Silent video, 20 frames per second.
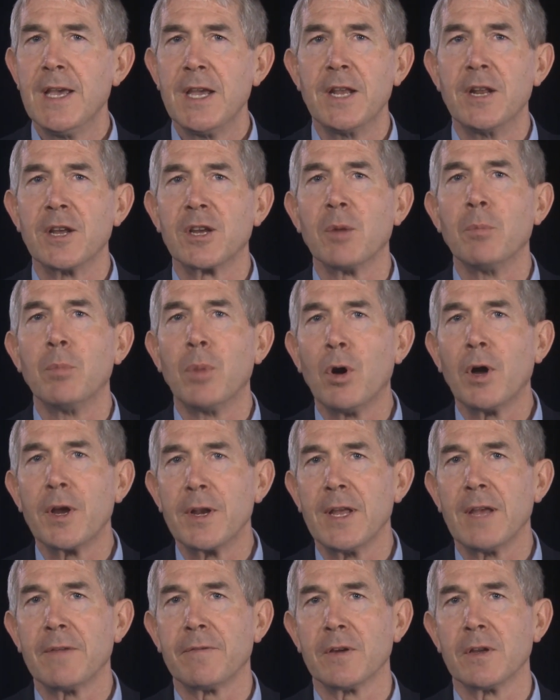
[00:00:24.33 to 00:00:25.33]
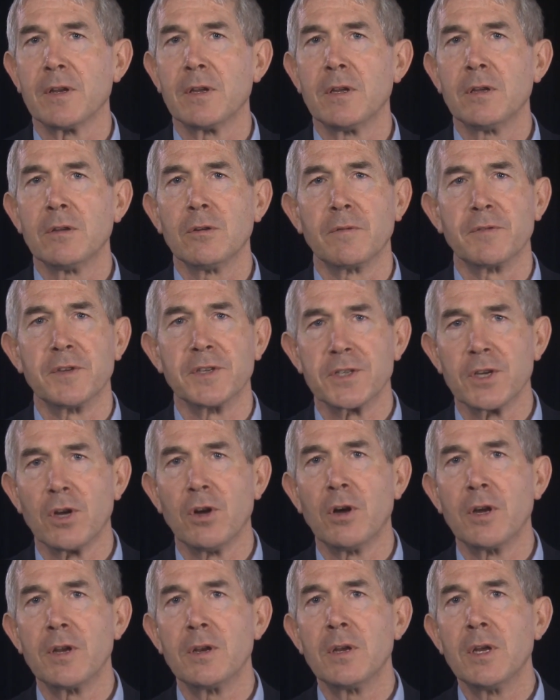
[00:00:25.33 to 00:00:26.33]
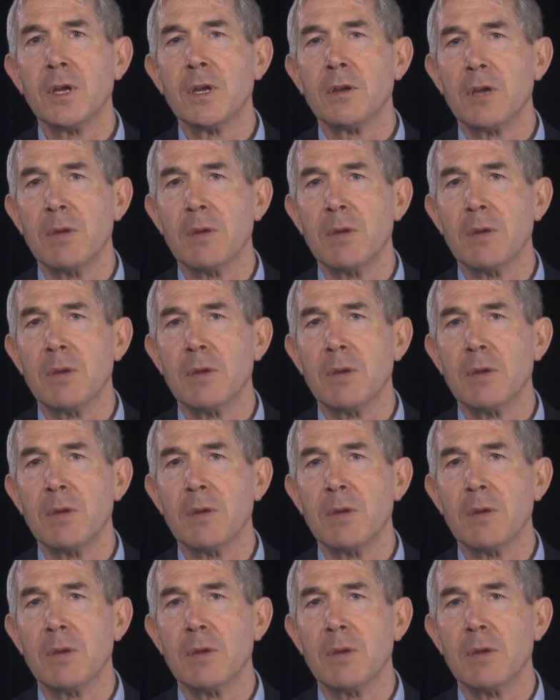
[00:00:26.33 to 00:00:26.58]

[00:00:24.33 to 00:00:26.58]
in a combined effort of design,